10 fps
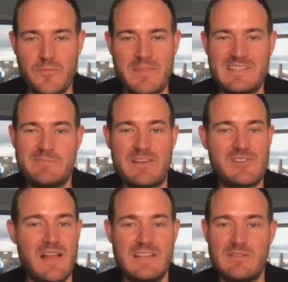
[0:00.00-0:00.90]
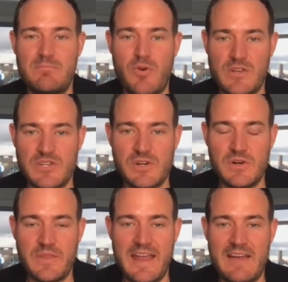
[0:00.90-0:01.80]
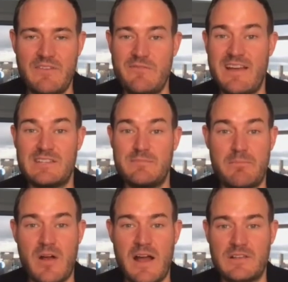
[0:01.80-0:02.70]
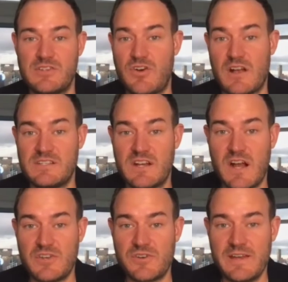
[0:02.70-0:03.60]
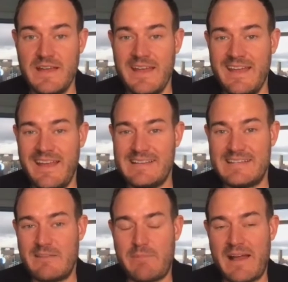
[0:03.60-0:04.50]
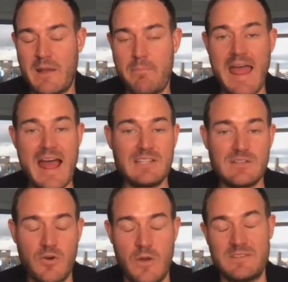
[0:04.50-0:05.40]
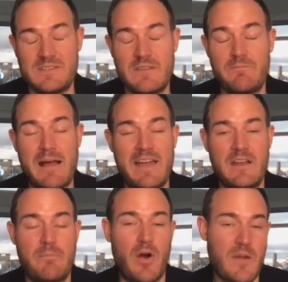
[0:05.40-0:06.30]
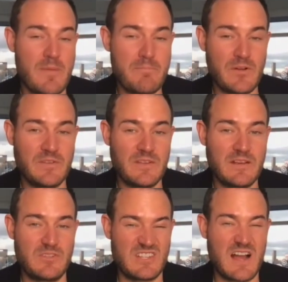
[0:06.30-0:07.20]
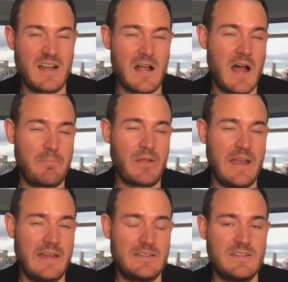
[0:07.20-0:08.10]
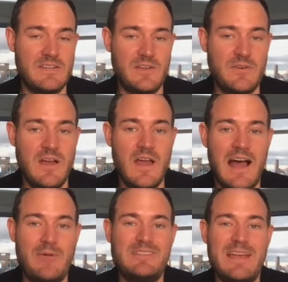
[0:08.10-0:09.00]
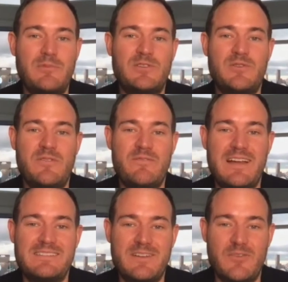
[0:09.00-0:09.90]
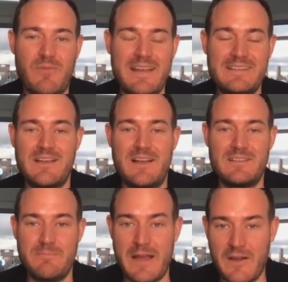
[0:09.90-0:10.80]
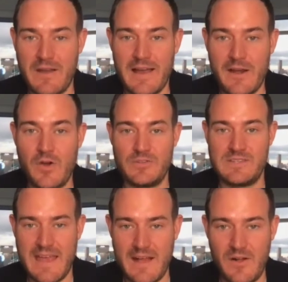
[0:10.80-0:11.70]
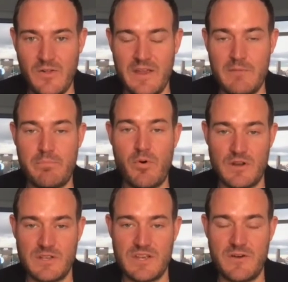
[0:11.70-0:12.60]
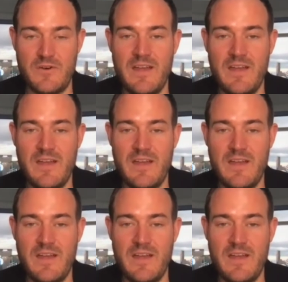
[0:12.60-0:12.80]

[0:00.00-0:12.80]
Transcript: They specialize in Portugal. They have investment products across the country. And instead of buying an apartment building, which is kind of complicated to do, I was able to invest in a Renaissance Marriott hotel in Porto.